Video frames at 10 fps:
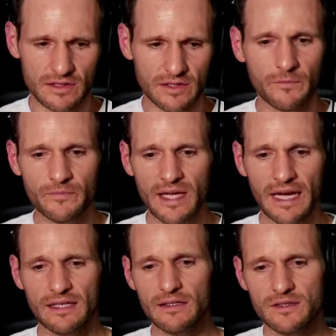So,
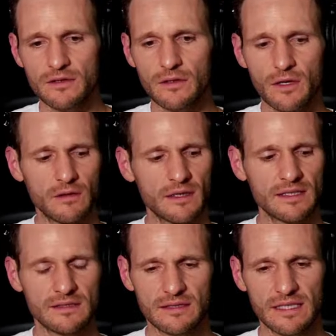and then the
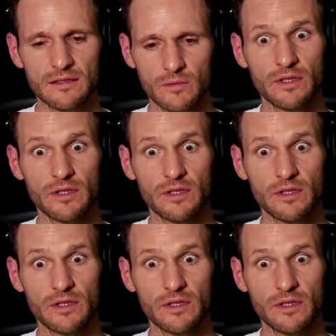pseudocode takes some